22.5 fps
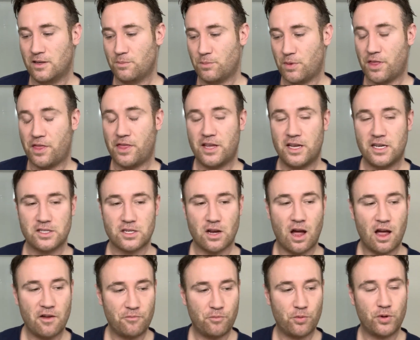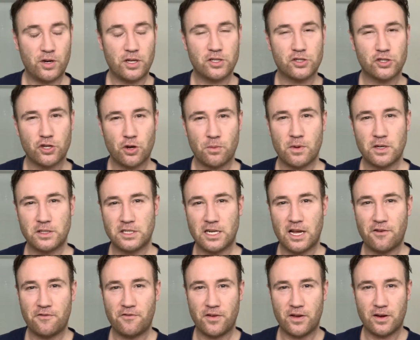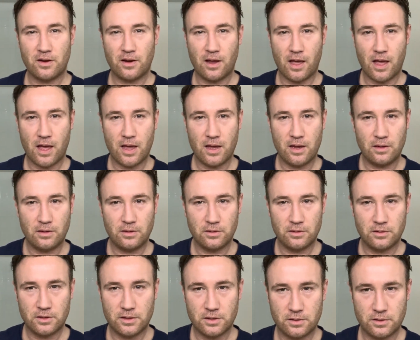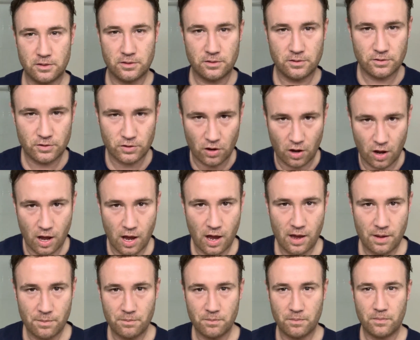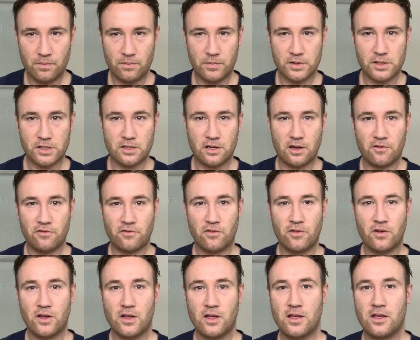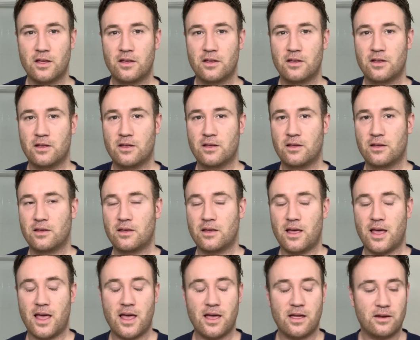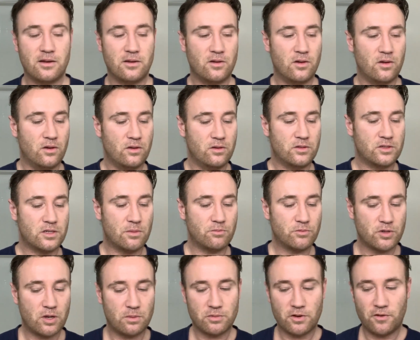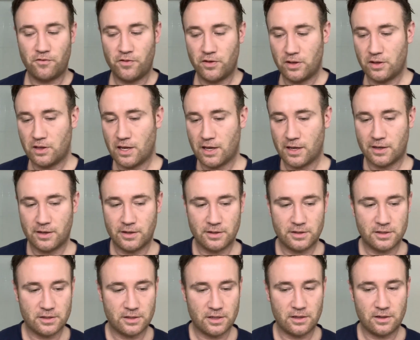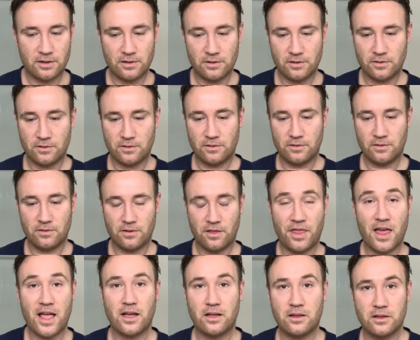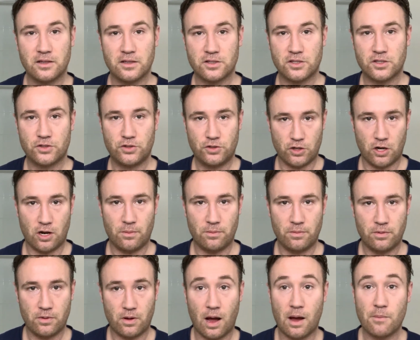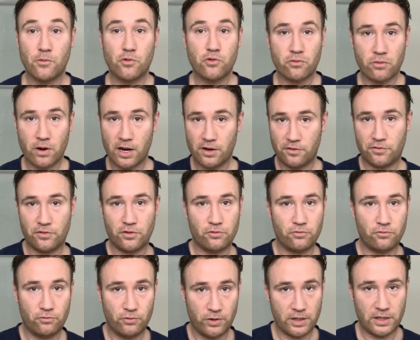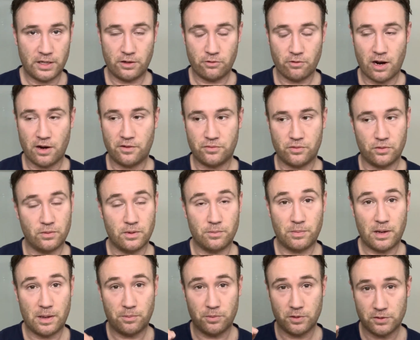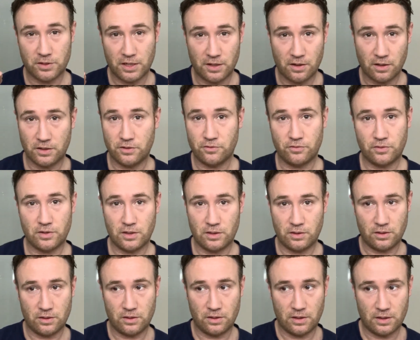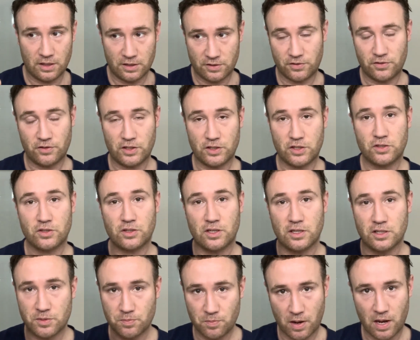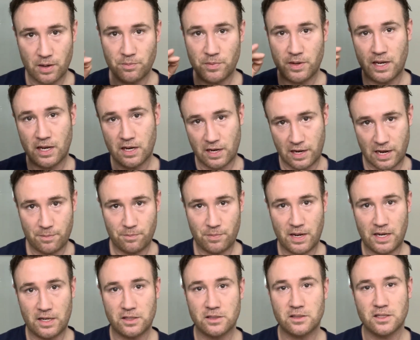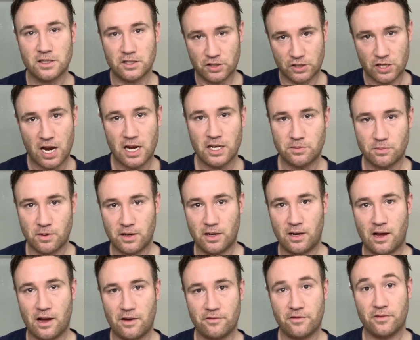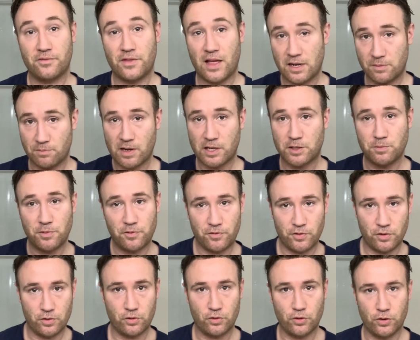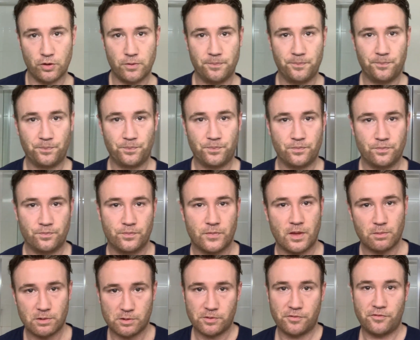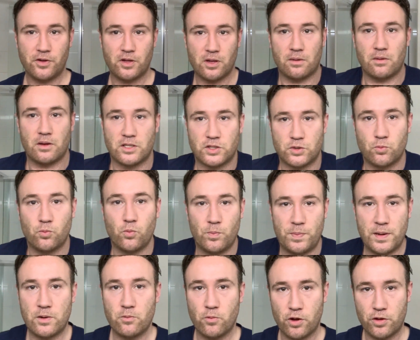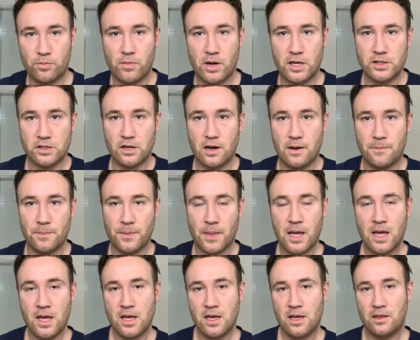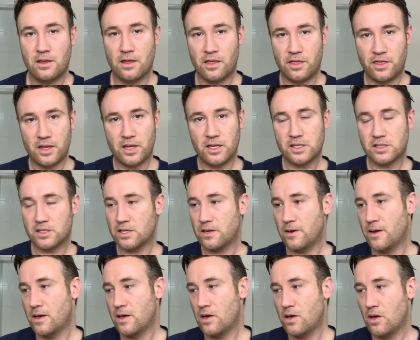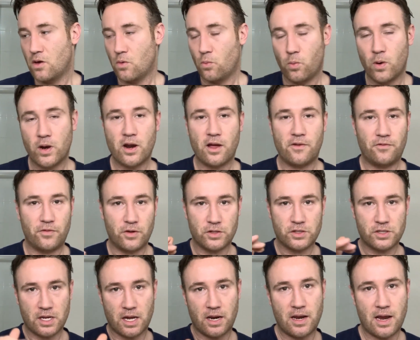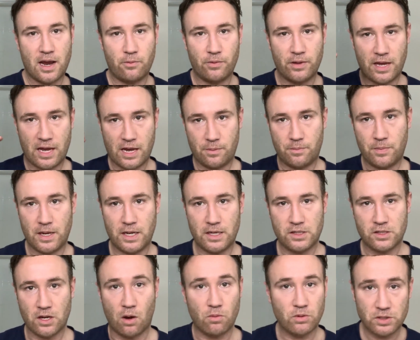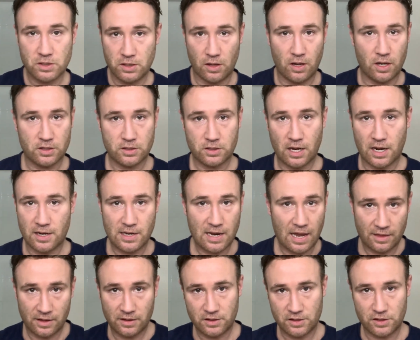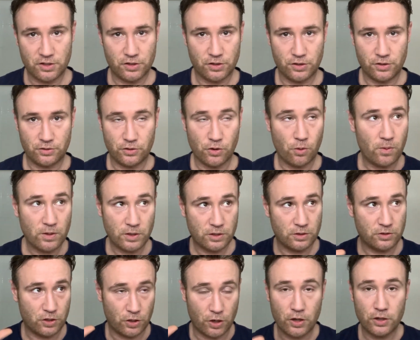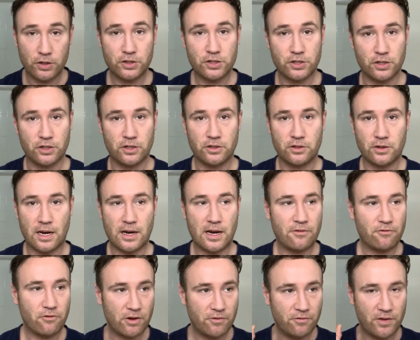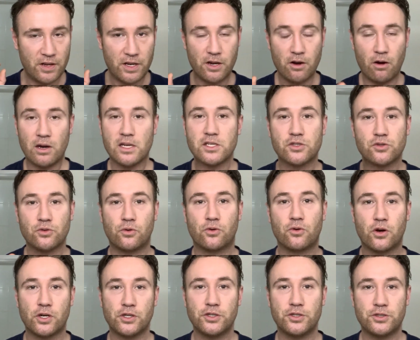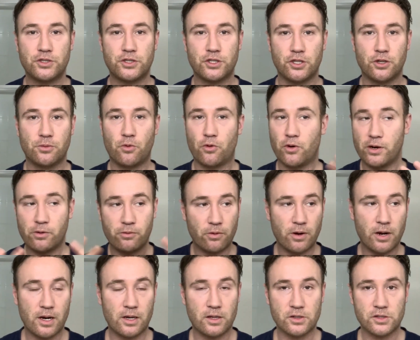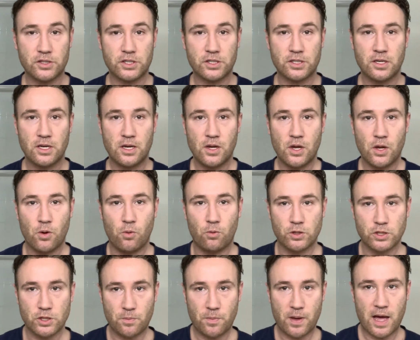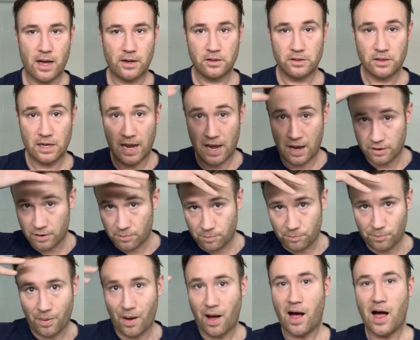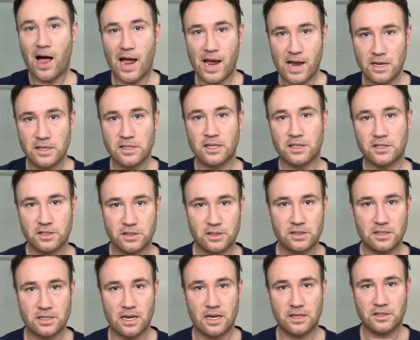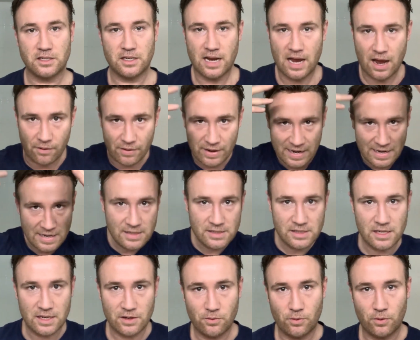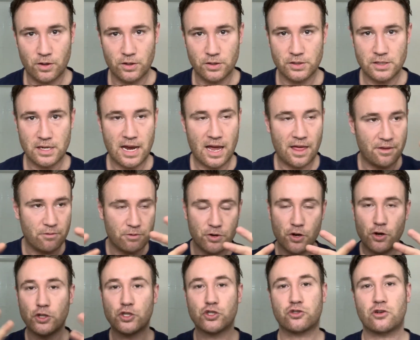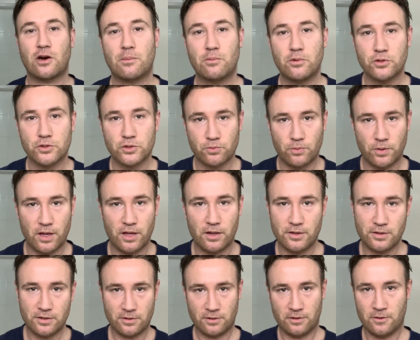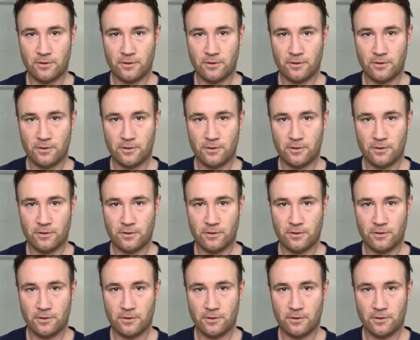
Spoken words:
But the thing is, I've put in so much effort and time and stuff, and sometimes I feel like it's a thankless job. I'm grateful, really grateful, when people said this has inspired me to get a hairpiece and it's changed my life. That makes me feel good. That makes me feel like it's been worth my time. The other thing is, when I first started out with a hairpiece, I was lost. I had nothing to do, no one to turn to, and every video I saw on YouTube or anywhere else was about how to buy such and such and how easy it was and how there were no troubles with it.